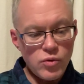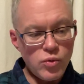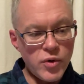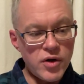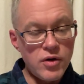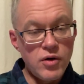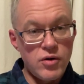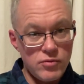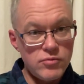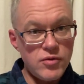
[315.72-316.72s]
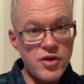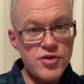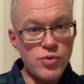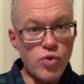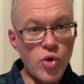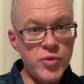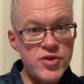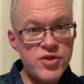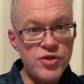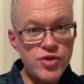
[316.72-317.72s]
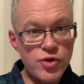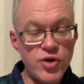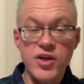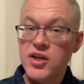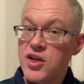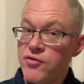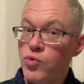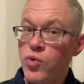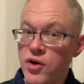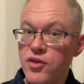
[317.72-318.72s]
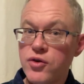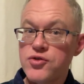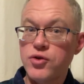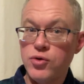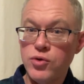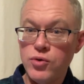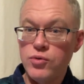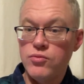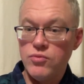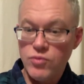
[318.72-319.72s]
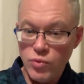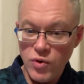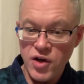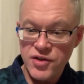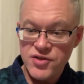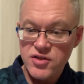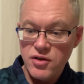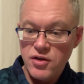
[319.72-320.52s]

where there's a Roman centurion, even one of those who was